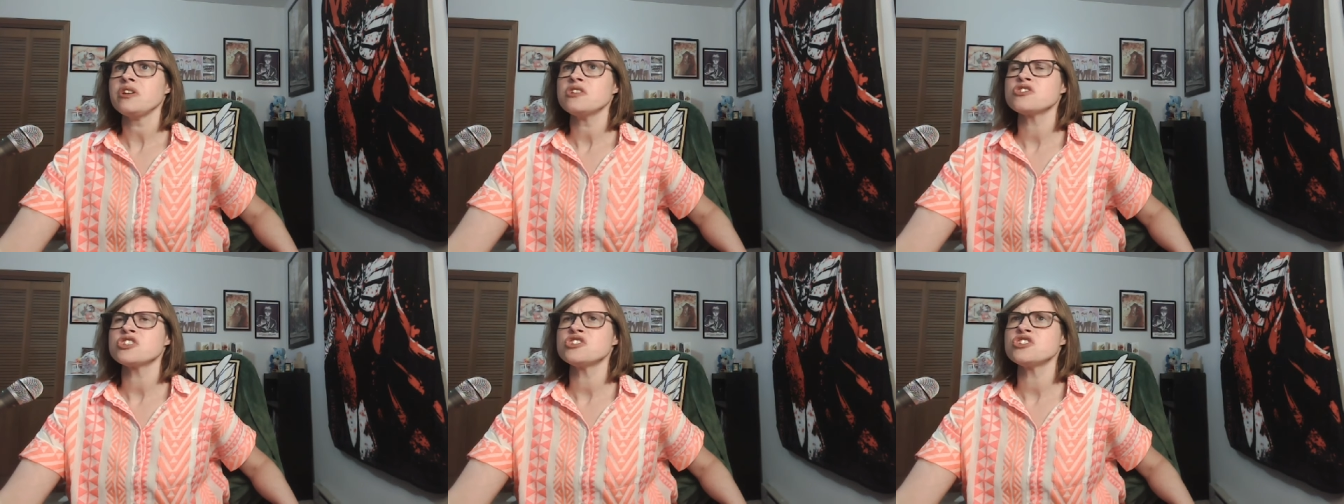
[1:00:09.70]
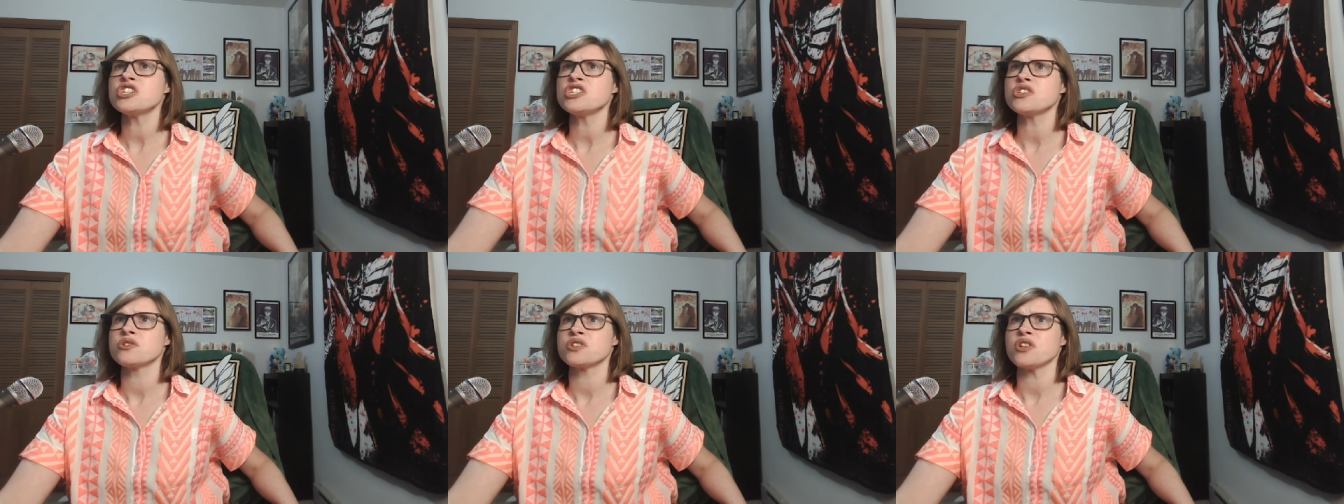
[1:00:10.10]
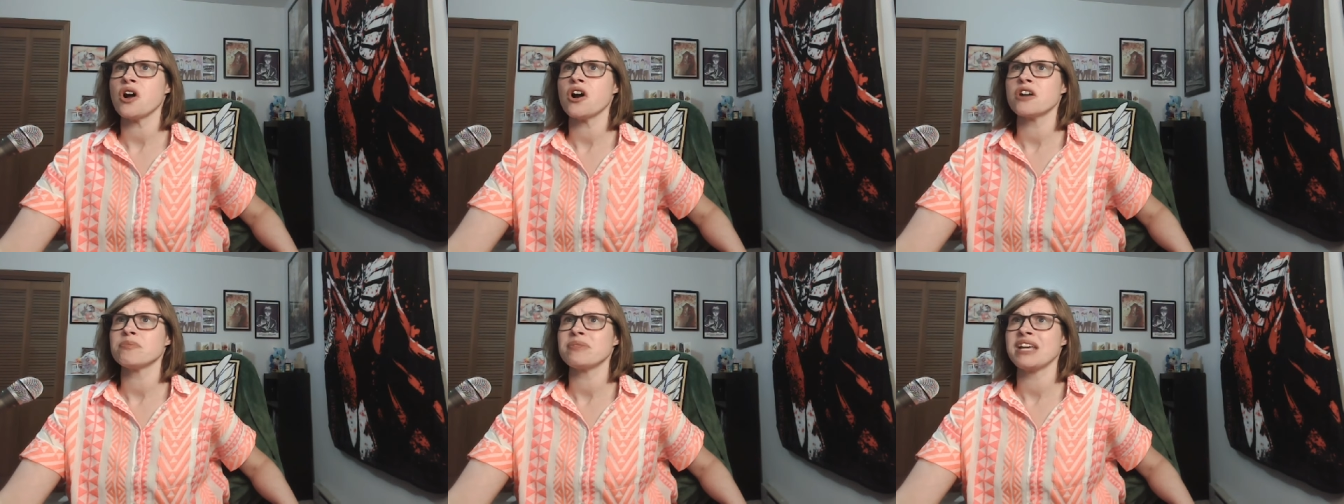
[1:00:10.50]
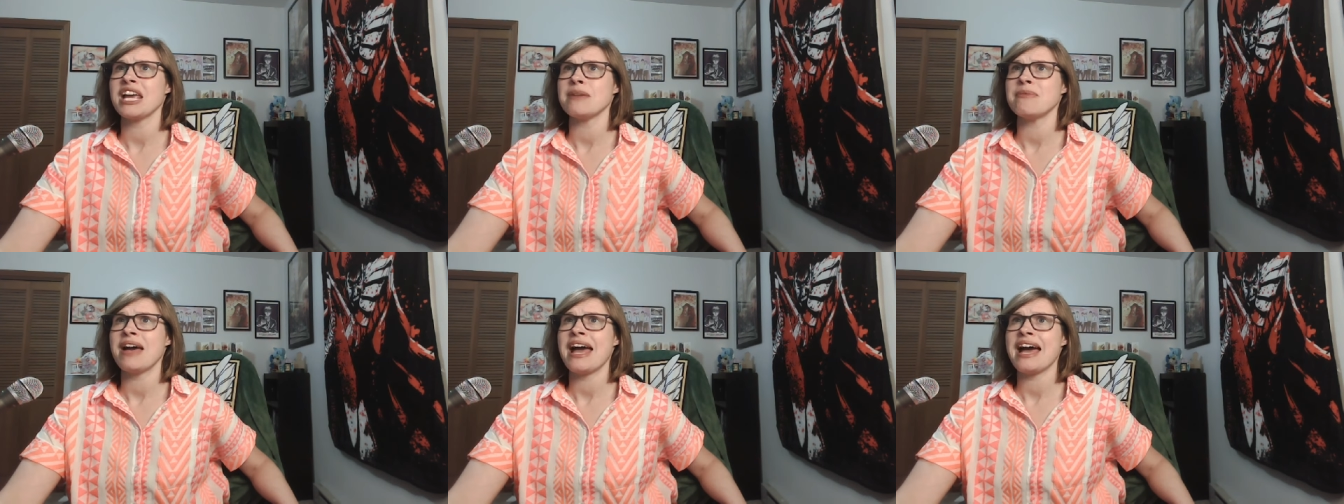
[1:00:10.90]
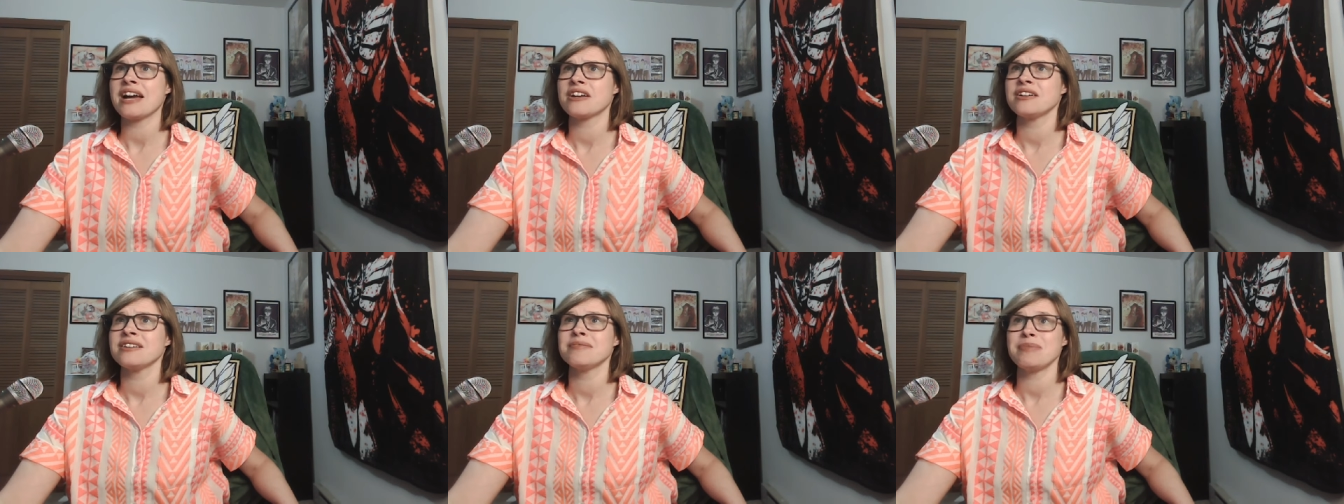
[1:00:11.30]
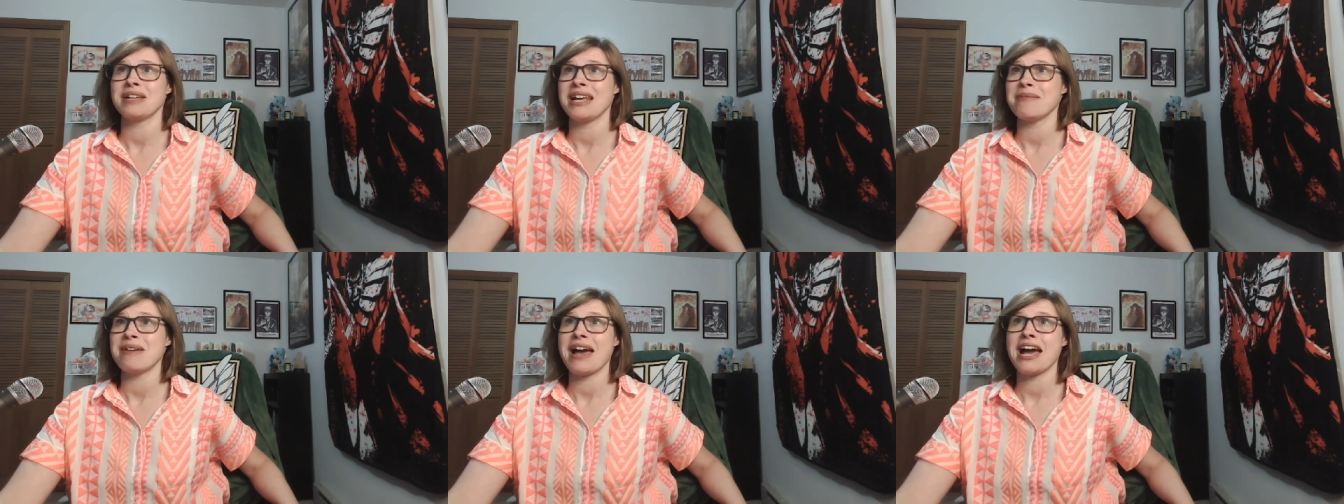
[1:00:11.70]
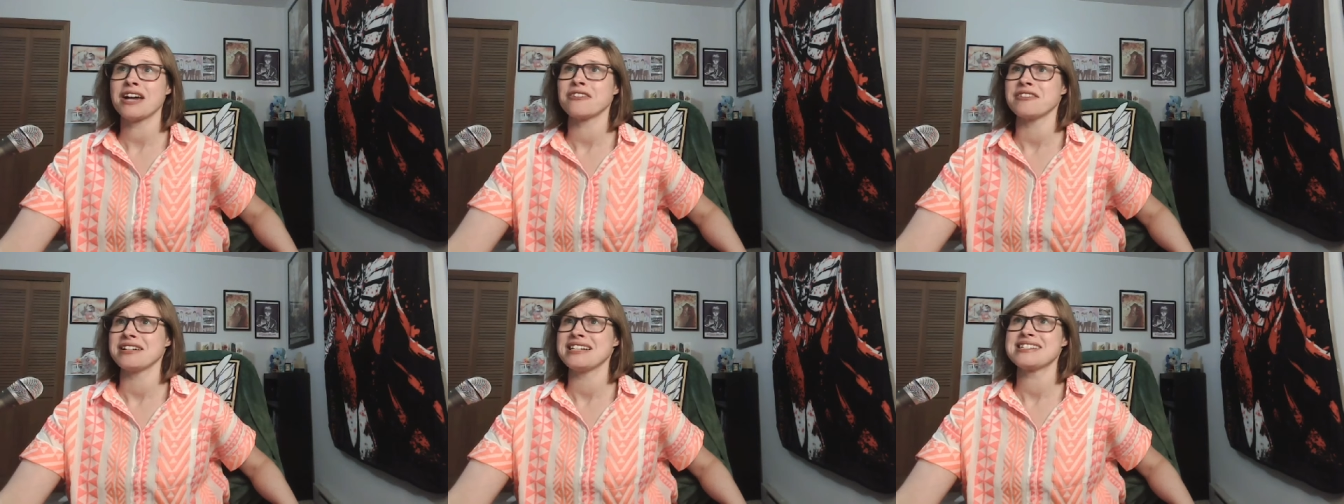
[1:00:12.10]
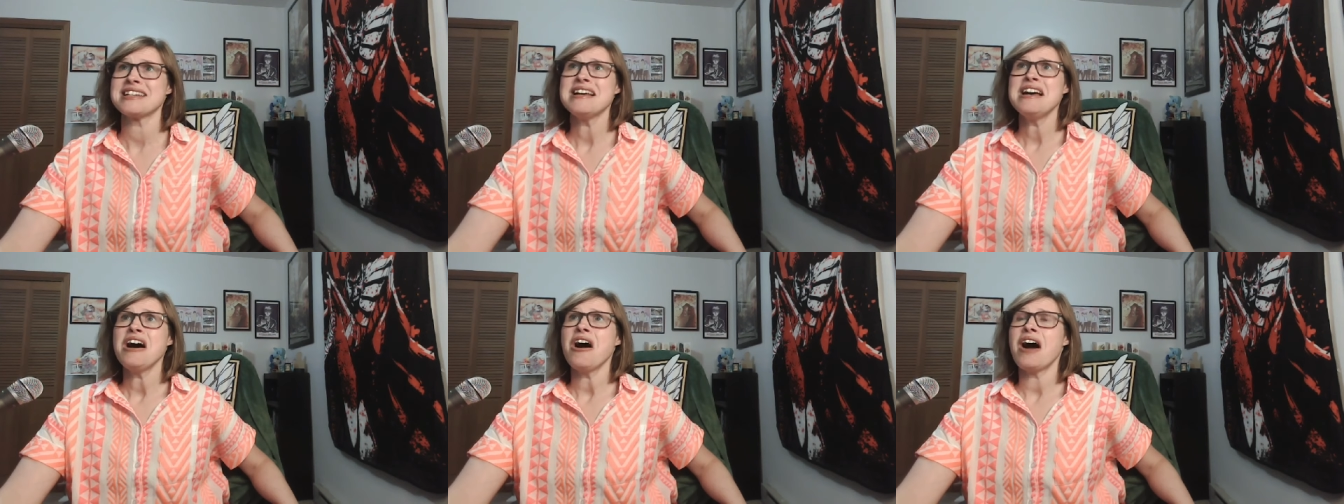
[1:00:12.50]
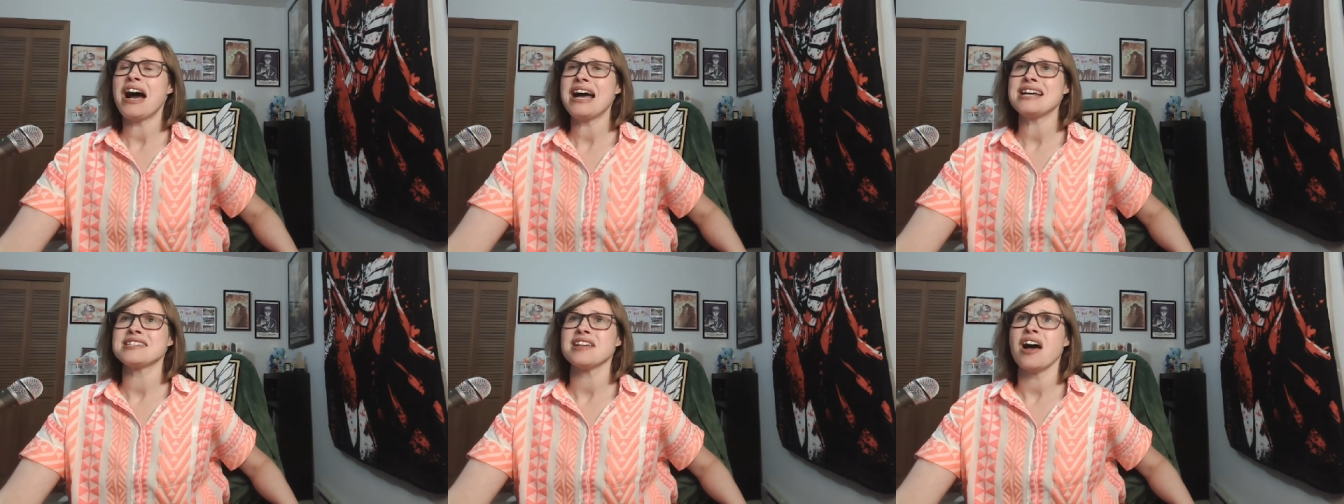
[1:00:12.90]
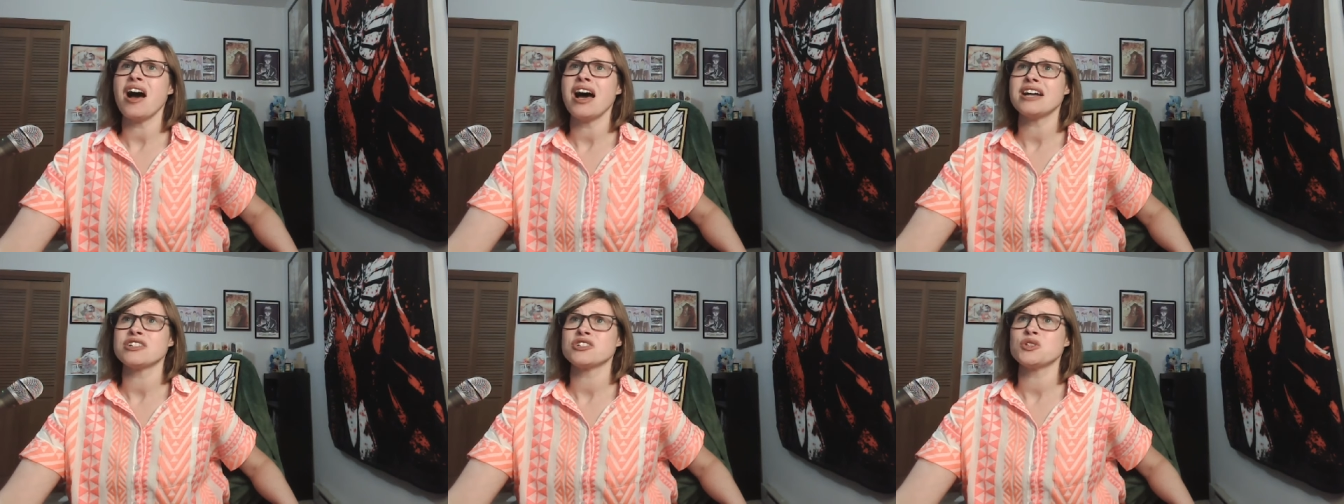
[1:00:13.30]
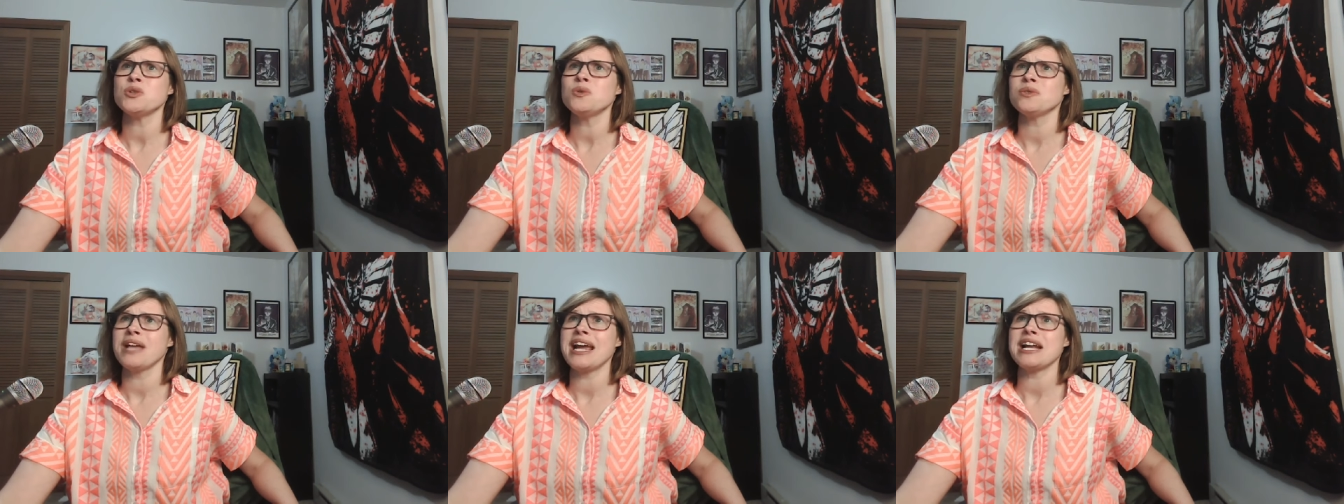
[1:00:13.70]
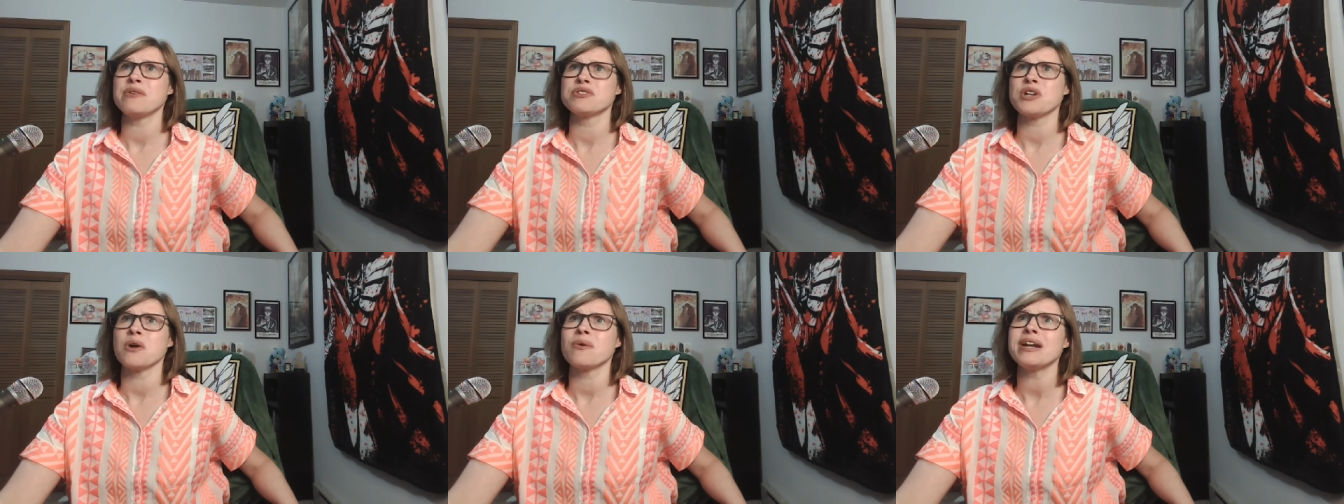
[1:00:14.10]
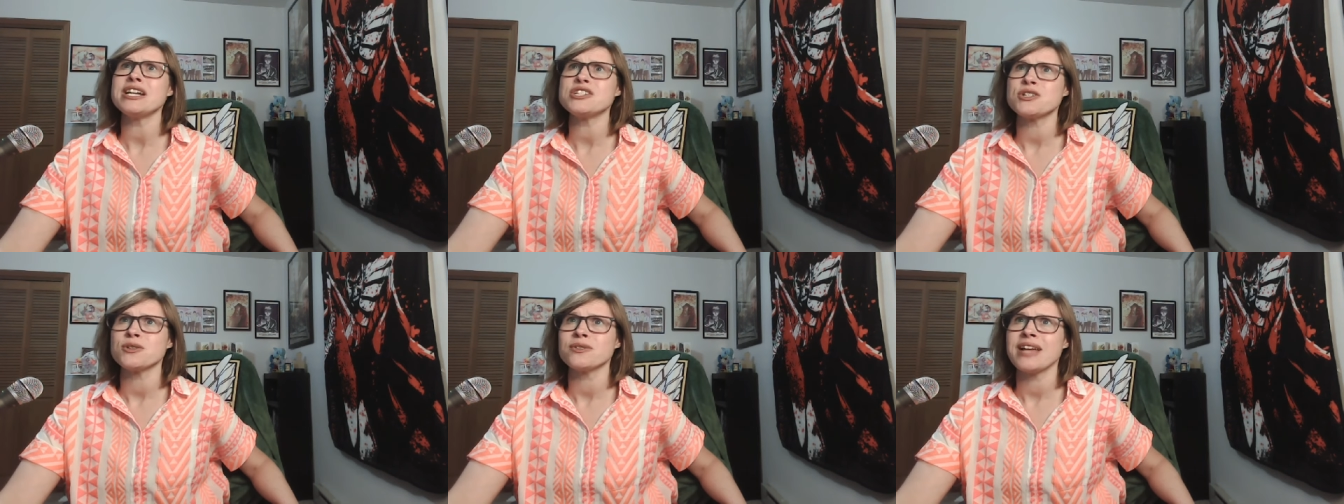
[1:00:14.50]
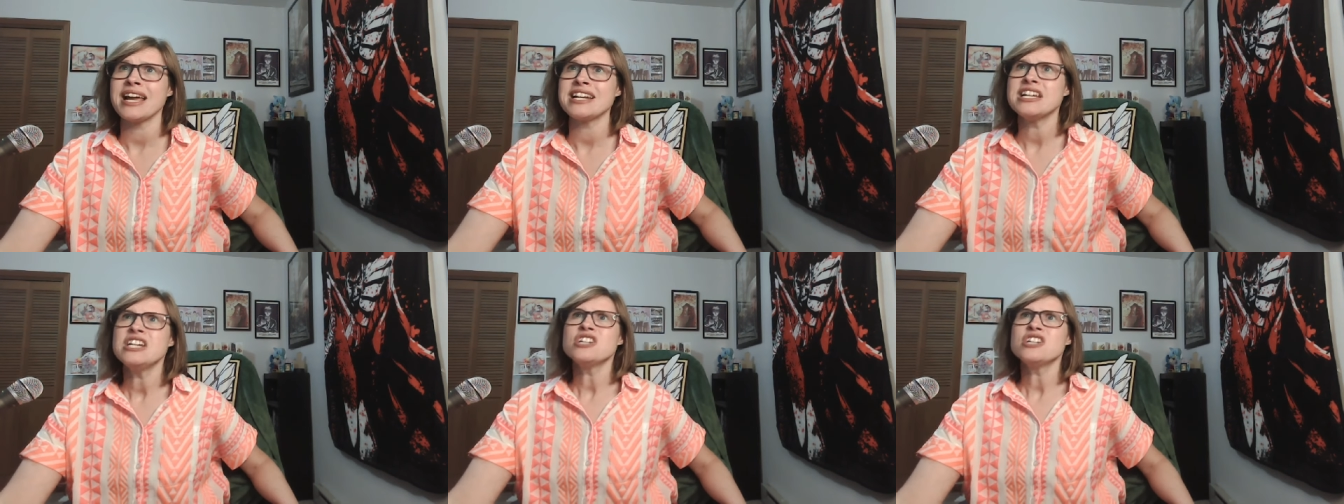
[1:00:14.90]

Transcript: Shen Qingqiu's heart became ac- became acrid, his eyes hot. Too late. It was already too late.